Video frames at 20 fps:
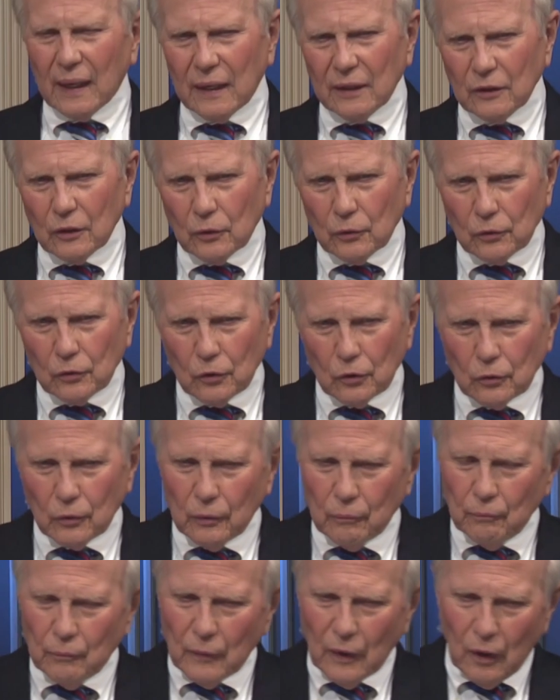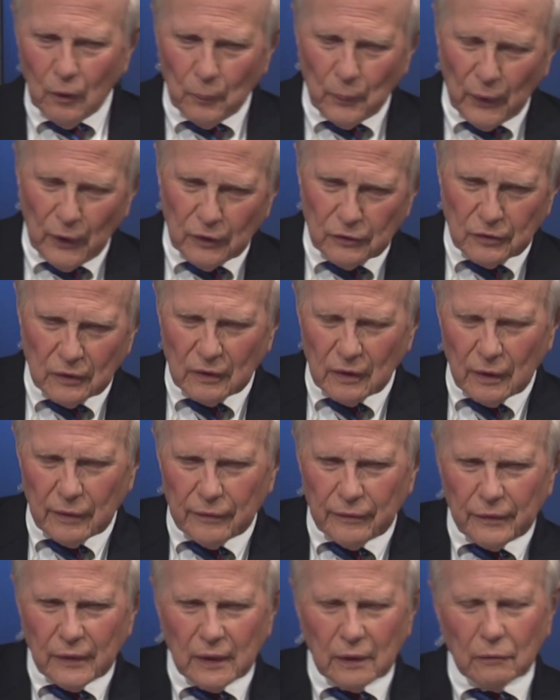I know you are president
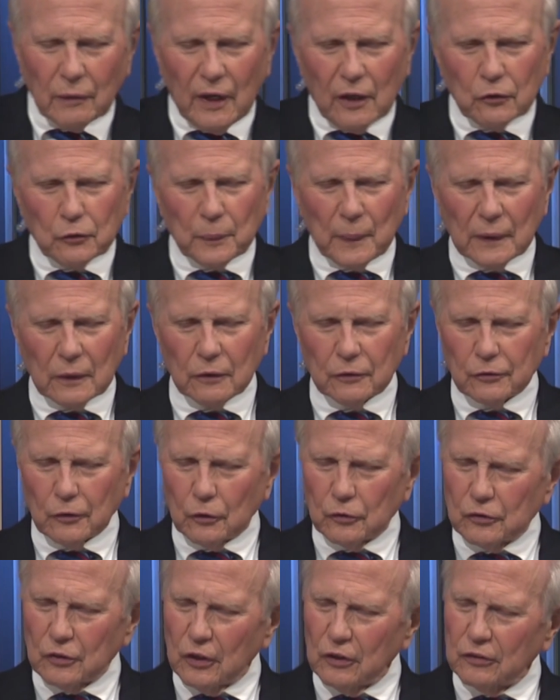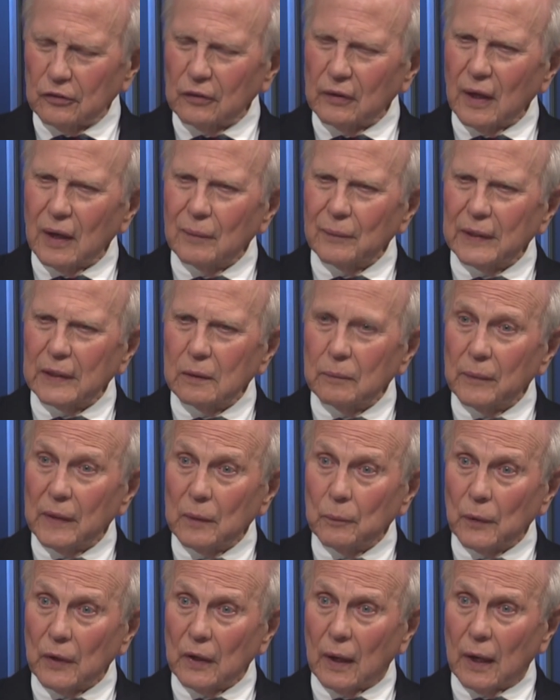of the Hospital Association. How many
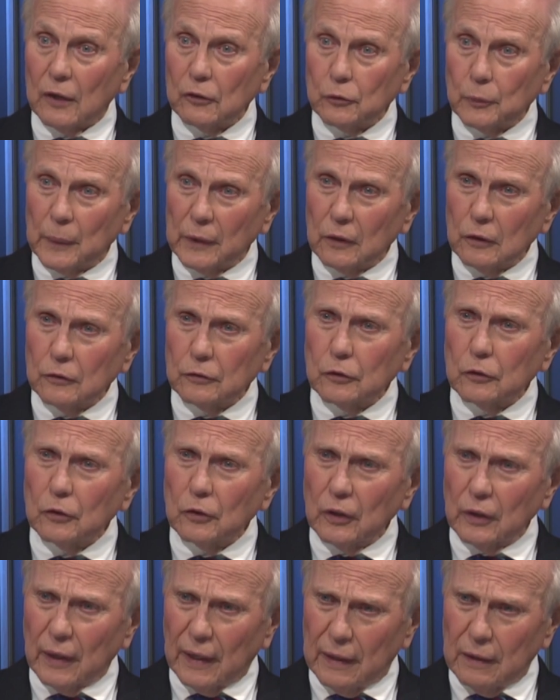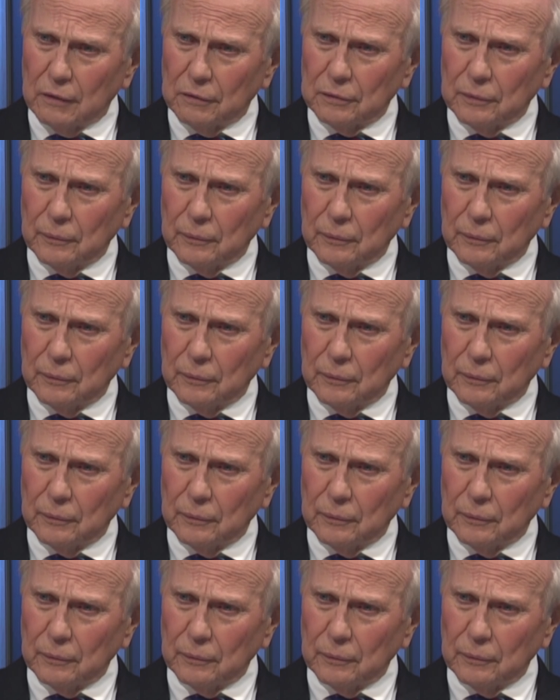member hospitals do you have?